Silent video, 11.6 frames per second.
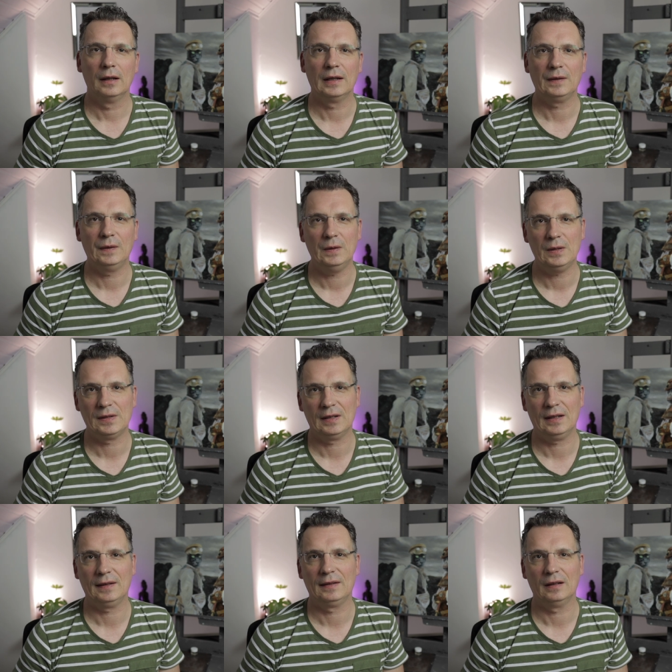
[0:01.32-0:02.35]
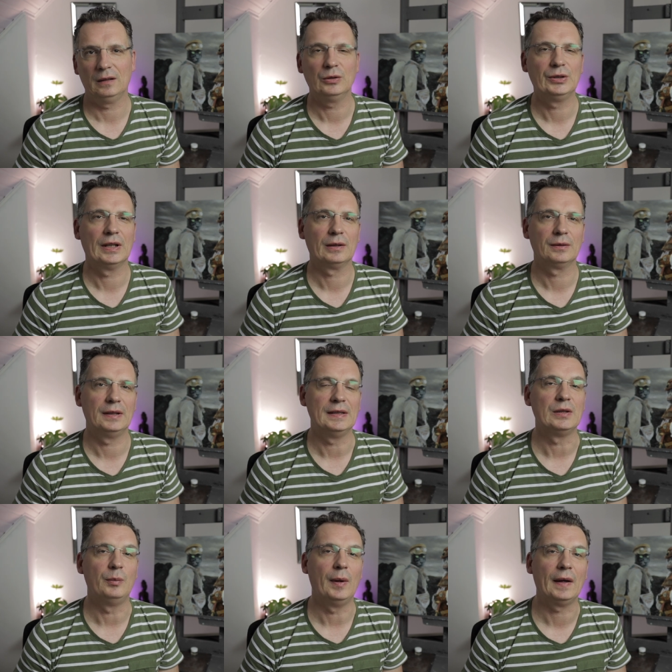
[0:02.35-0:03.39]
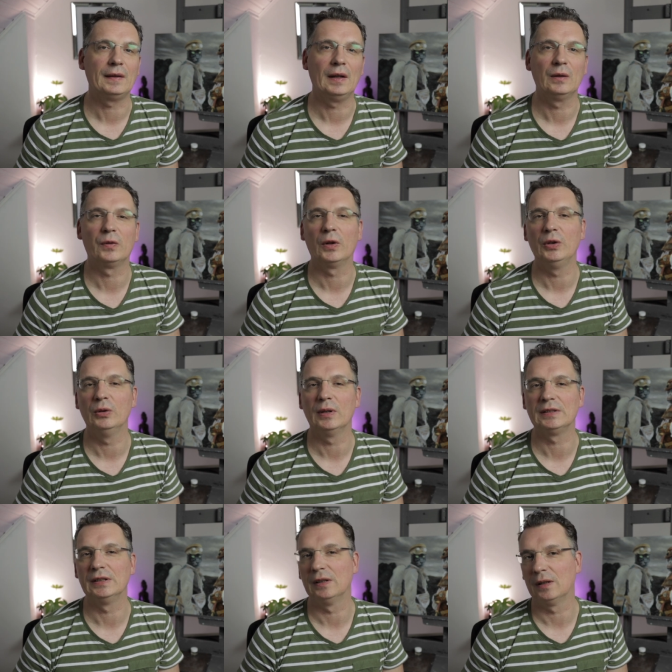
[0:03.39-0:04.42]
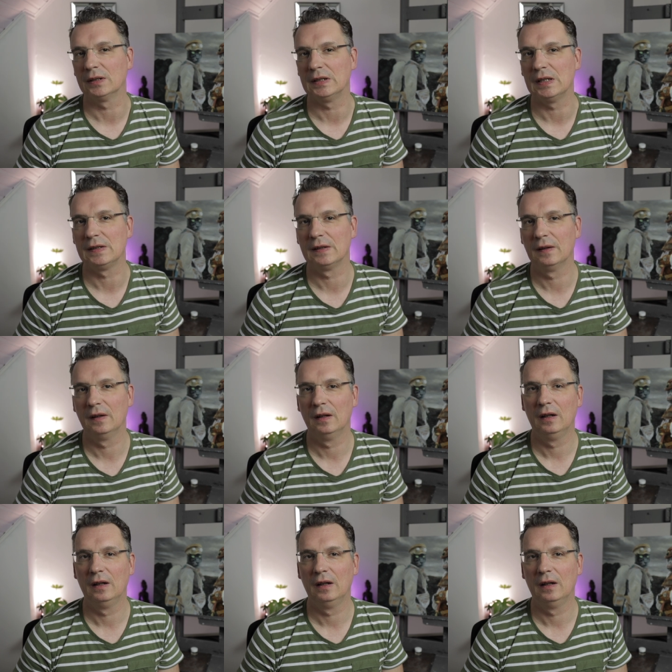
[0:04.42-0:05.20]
At first sight, a lockdown is a bad thing for you as an artist.